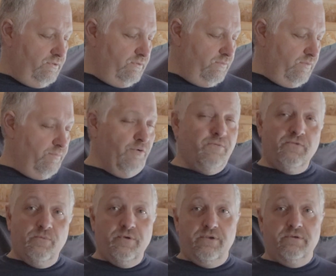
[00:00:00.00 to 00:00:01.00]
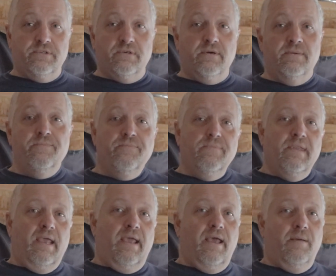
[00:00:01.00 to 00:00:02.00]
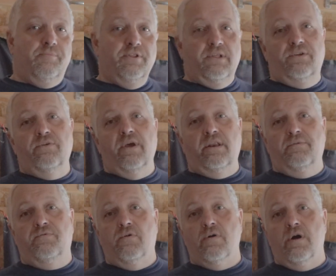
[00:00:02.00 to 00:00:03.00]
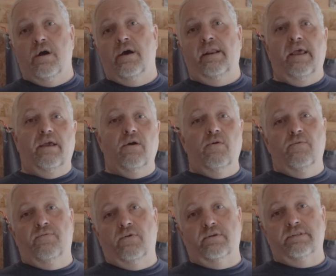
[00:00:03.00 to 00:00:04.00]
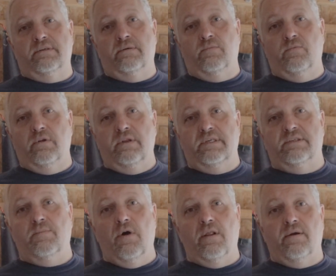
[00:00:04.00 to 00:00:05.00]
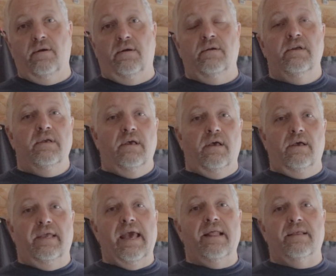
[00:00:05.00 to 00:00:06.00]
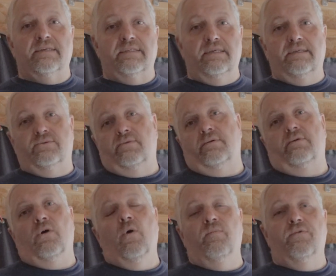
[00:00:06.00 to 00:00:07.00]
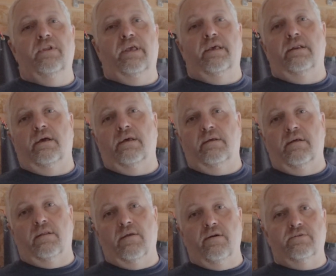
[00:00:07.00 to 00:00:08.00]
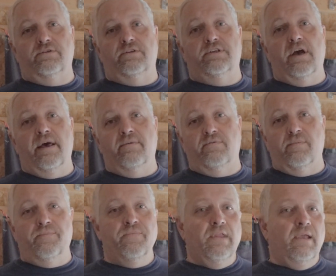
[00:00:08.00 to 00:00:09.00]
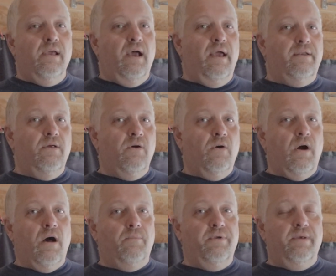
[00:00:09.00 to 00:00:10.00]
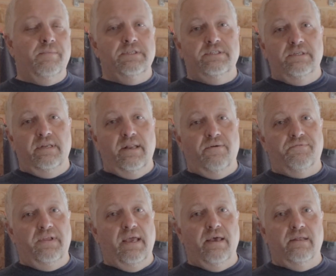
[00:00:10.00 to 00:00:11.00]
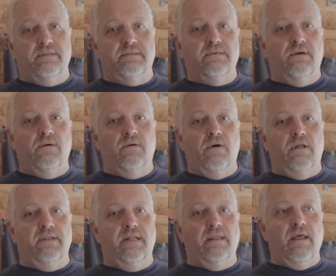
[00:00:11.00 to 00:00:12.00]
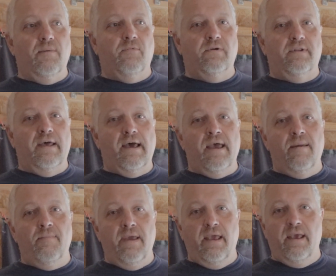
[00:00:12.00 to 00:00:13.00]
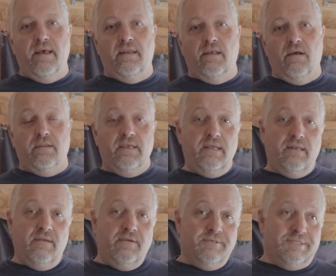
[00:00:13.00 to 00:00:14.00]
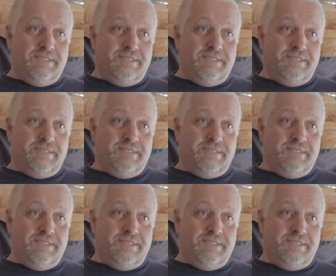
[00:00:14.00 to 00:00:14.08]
to remove the reducer and put the 294 on and go for some really smaller galaxies, or hopefully get a larger shot of them. I know I'll be imaging at f/10, so I'll need a lot more time, and I'll need